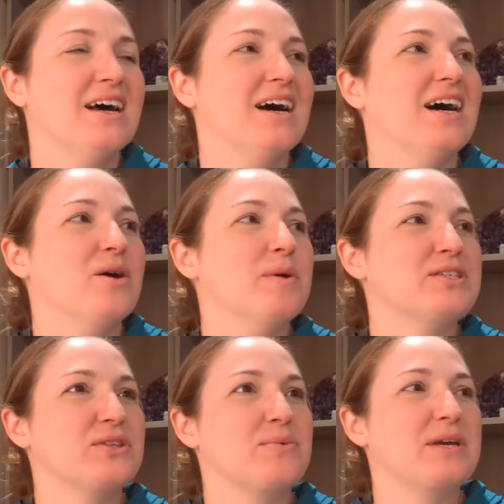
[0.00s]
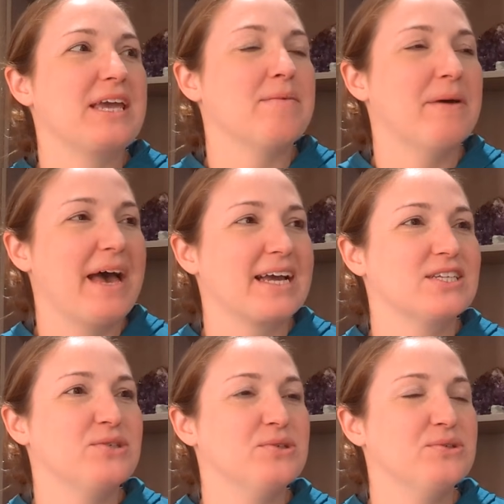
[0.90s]
And so then we came back
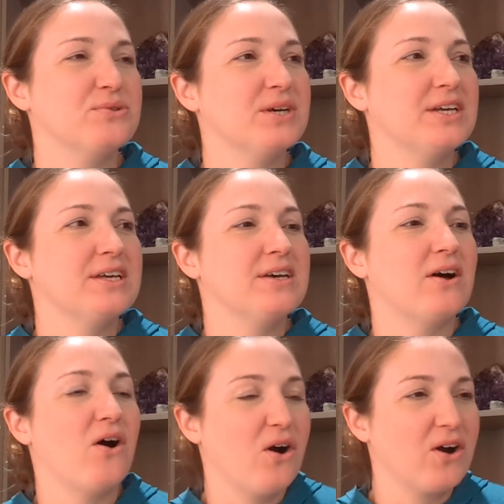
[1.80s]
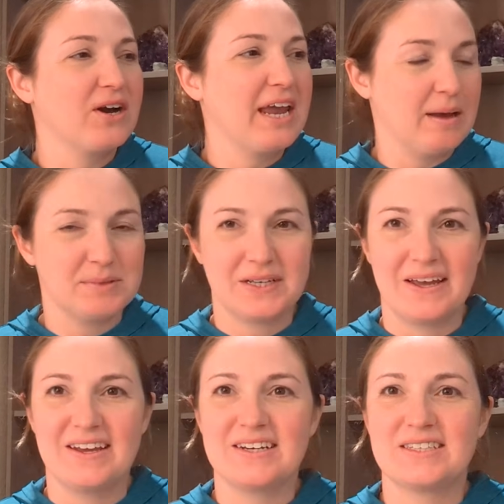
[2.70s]
to our
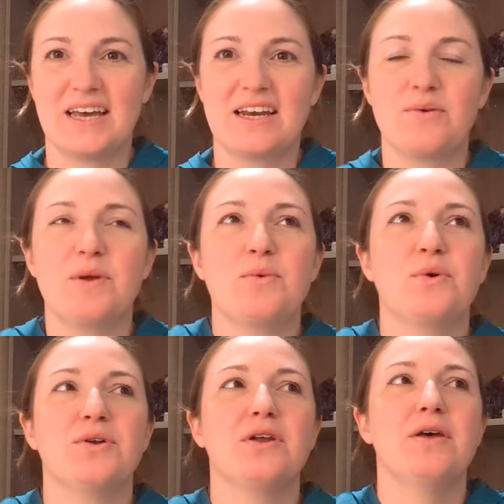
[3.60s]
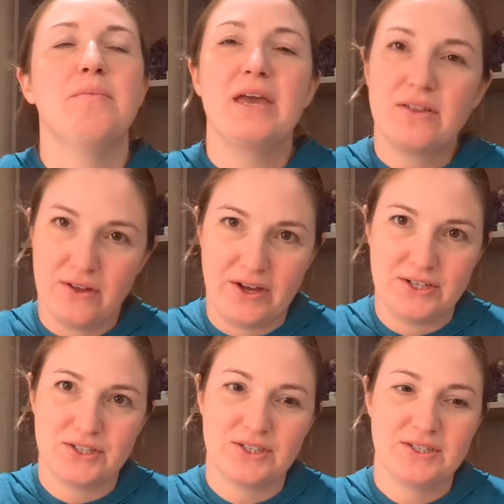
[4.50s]
campsite and decided we would make
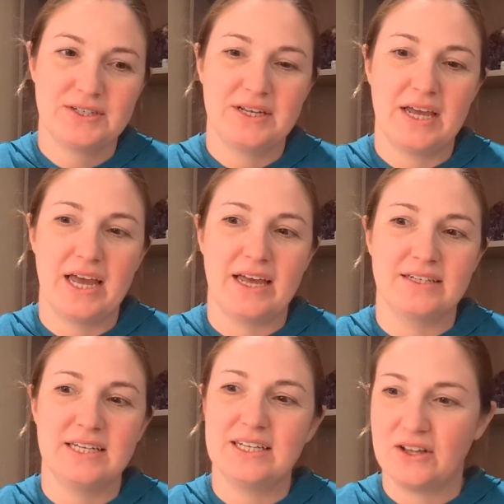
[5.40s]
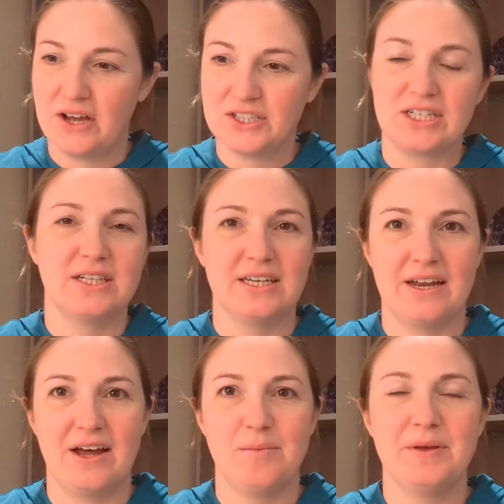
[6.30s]
lunch and eat lunch and clean
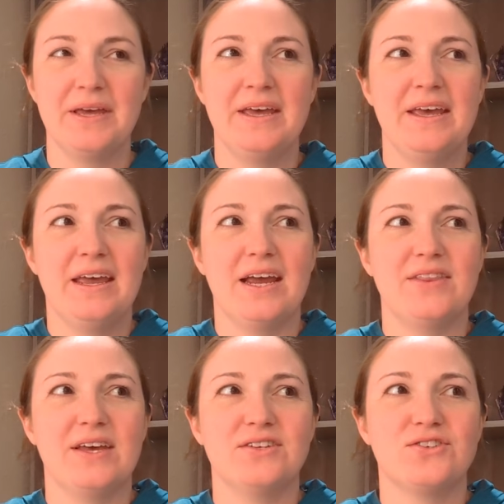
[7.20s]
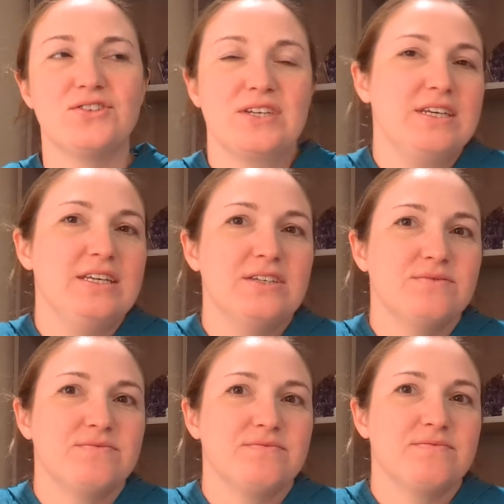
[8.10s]
up and then
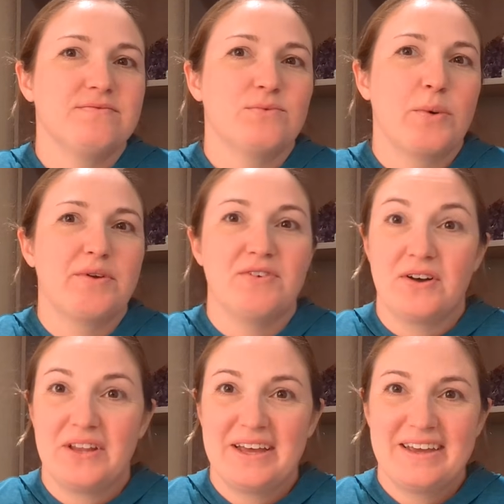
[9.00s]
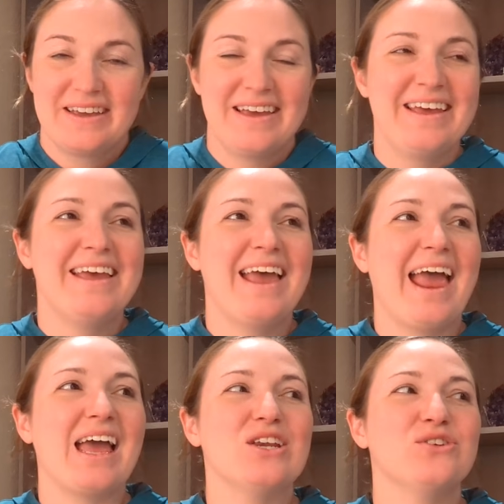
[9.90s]
see what we felt like.
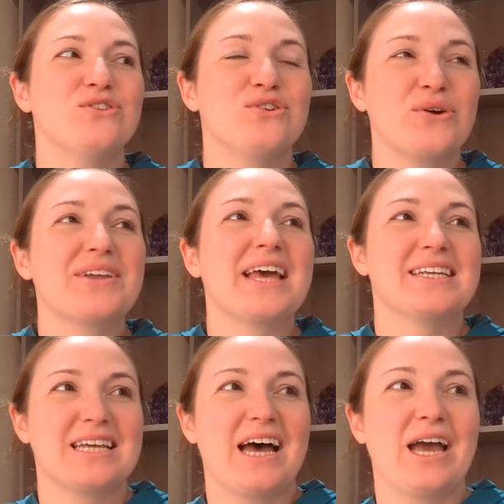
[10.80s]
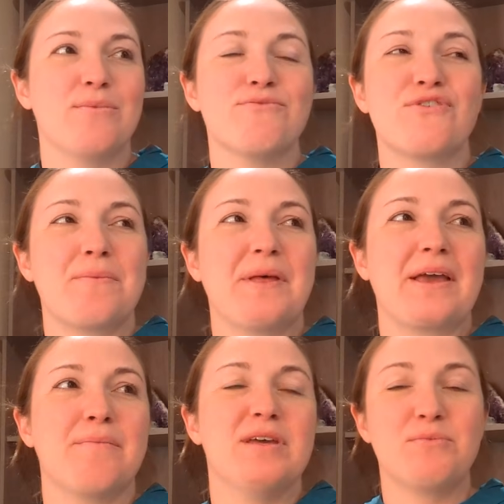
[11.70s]
And during that time, from
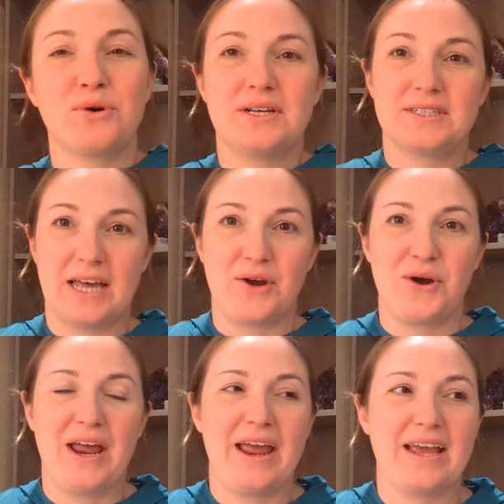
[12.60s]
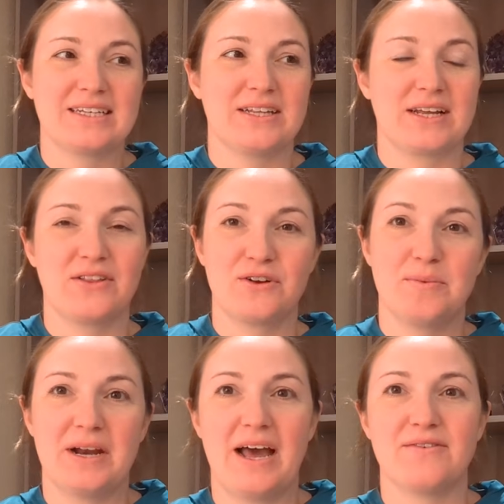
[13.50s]
like mid-morning Saturday until like a little
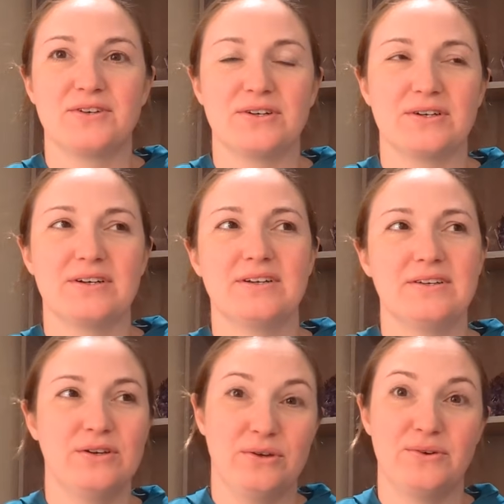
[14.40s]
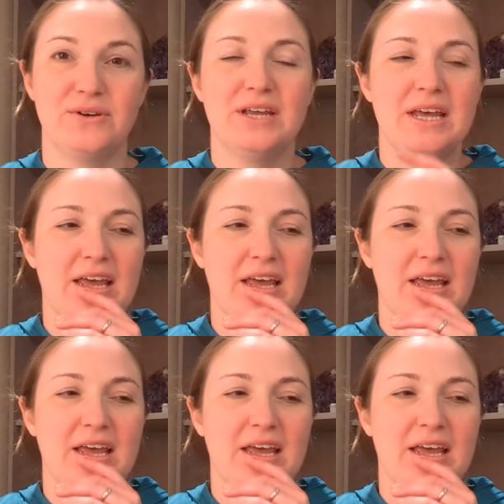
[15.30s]
bit after noon,